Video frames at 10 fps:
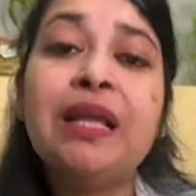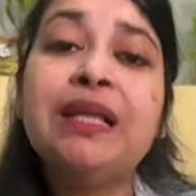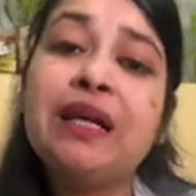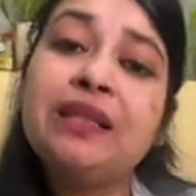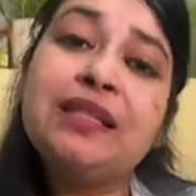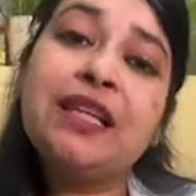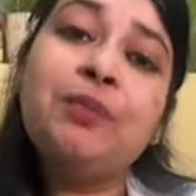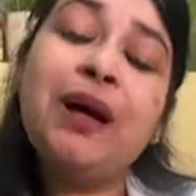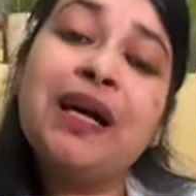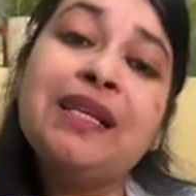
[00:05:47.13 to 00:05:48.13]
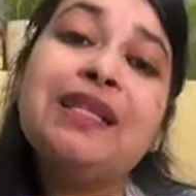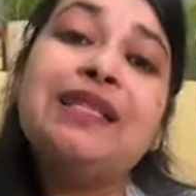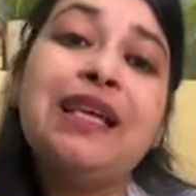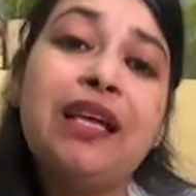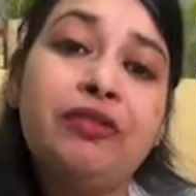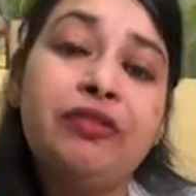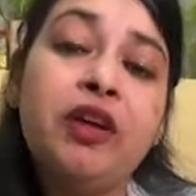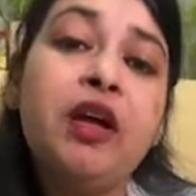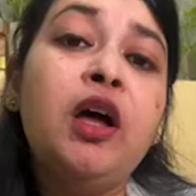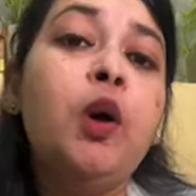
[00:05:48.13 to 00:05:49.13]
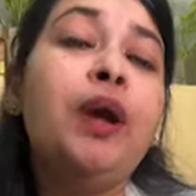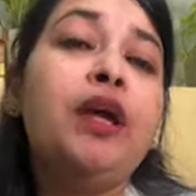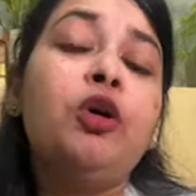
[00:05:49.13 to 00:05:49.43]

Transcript: The other stigma is the self, where,